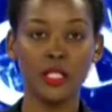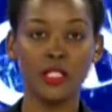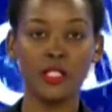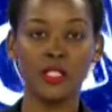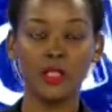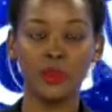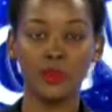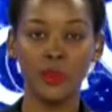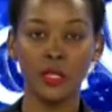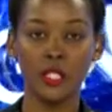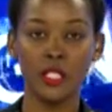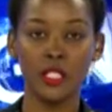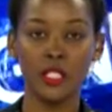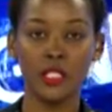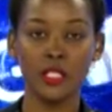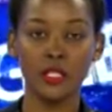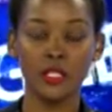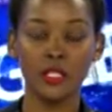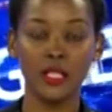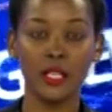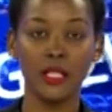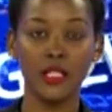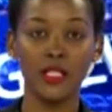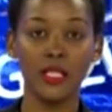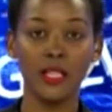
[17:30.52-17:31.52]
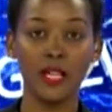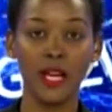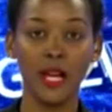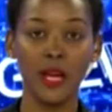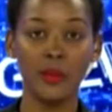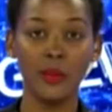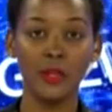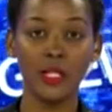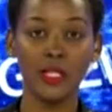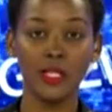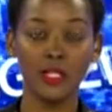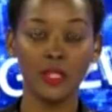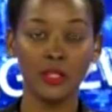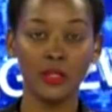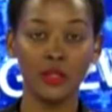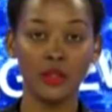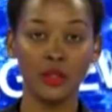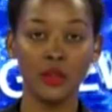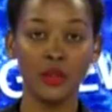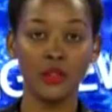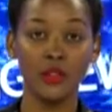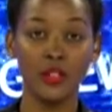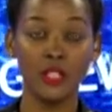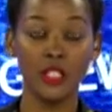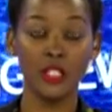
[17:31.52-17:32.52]
species and the habitat
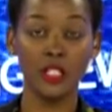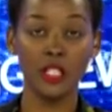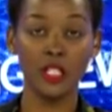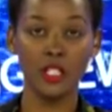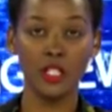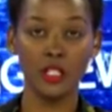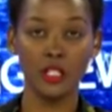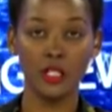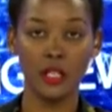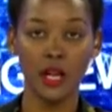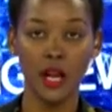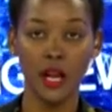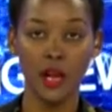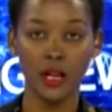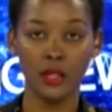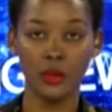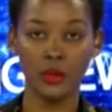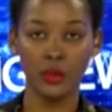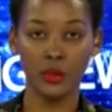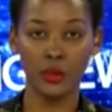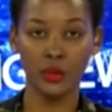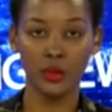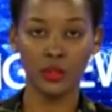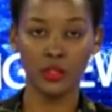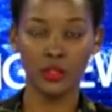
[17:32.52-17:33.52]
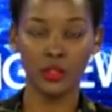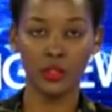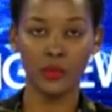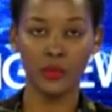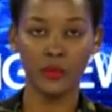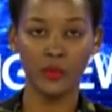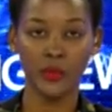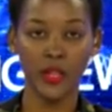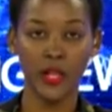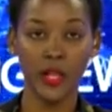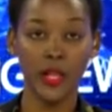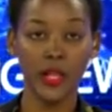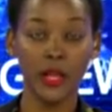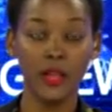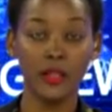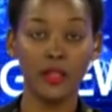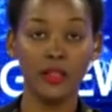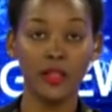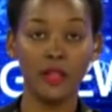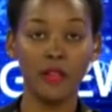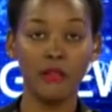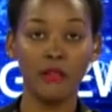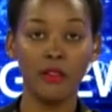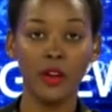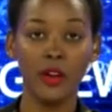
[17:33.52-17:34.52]
of endangered animals.
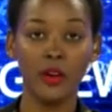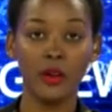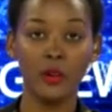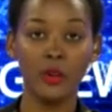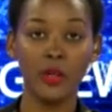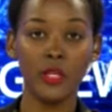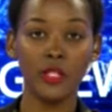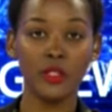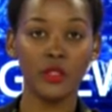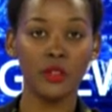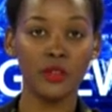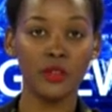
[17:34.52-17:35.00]
The Environmental